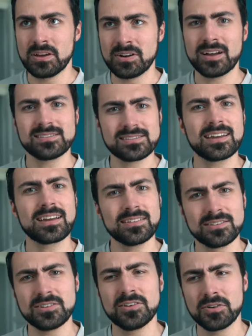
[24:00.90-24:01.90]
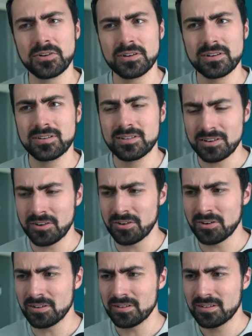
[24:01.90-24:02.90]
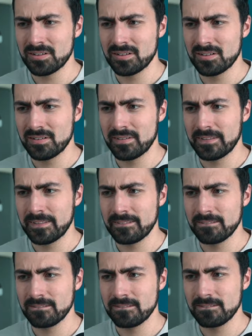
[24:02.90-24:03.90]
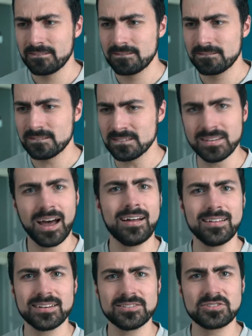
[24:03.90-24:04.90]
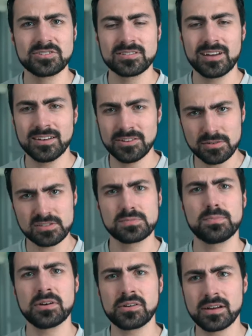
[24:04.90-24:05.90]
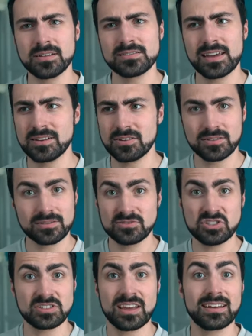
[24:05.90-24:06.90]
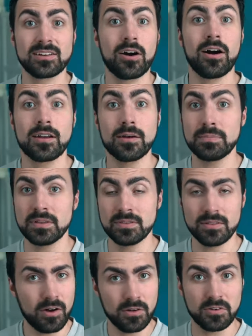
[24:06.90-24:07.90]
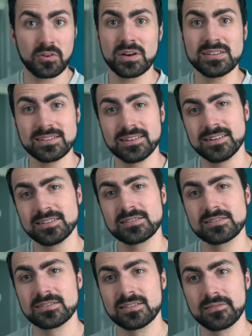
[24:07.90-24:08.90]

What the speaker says: sticking to your knowledge and your experience, and you're just getting caught up in all the craziness,